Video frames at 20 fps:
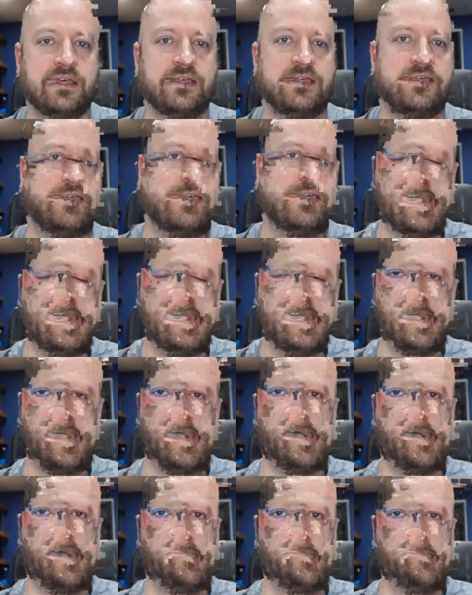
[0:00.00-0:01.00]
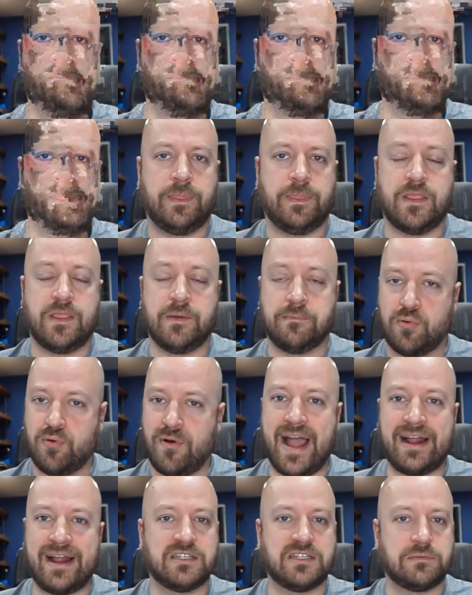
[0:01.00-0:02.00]
the
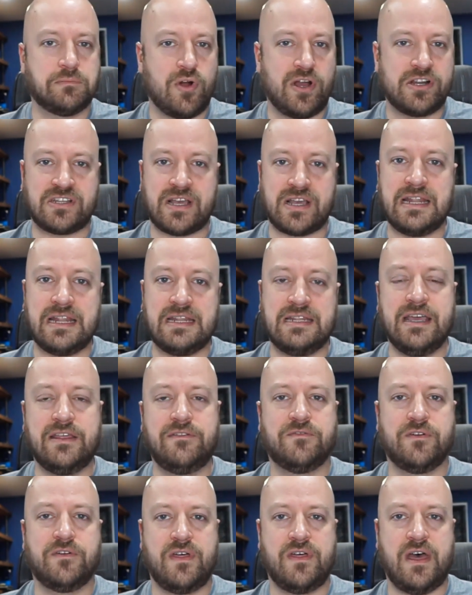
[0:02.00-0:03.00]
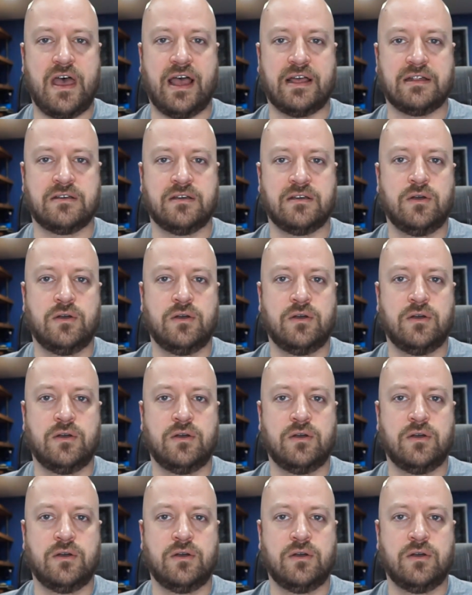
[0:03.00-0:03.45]
practice projects I did for that.